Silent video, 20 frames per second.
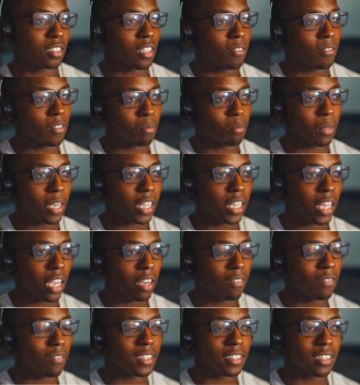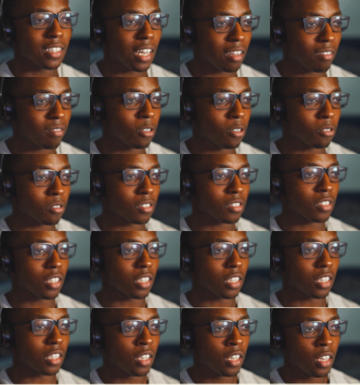is not focusing,
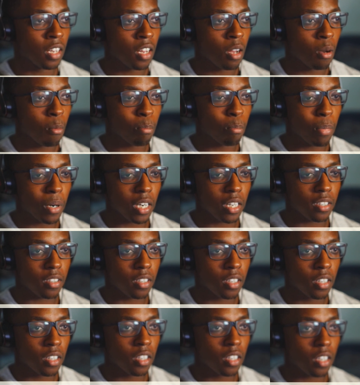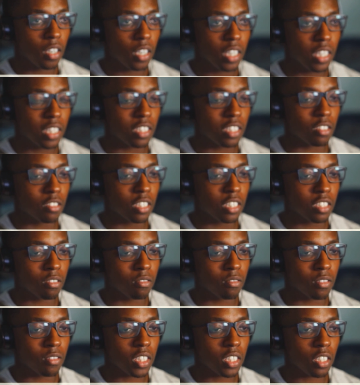but it's a really cool
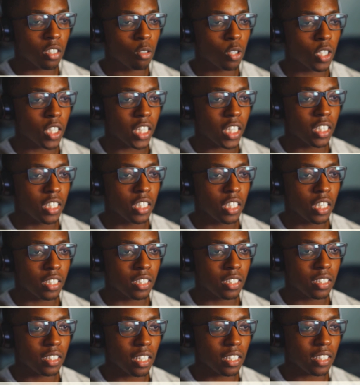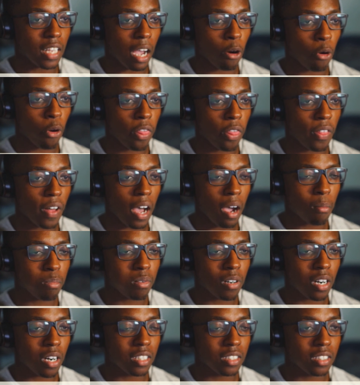idea. It says our thought processes.
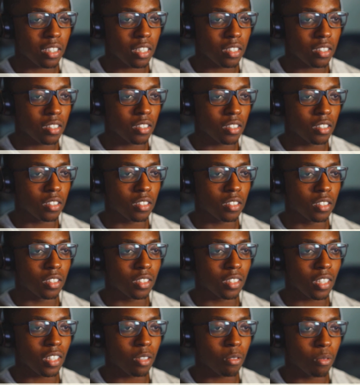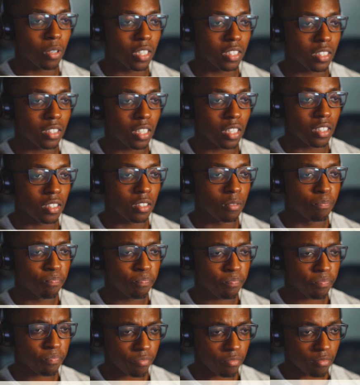This other one, it says our
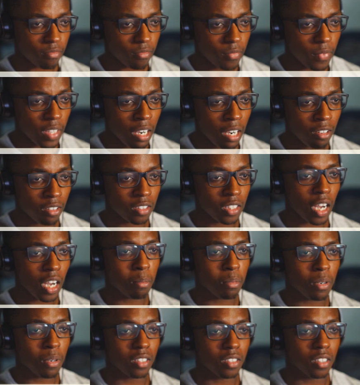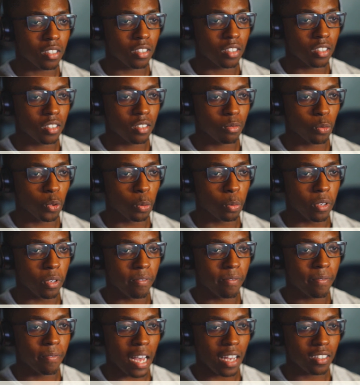thought processes will be faster and
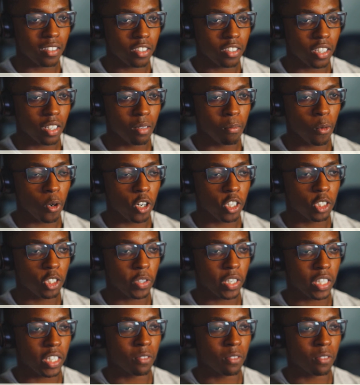more transferable.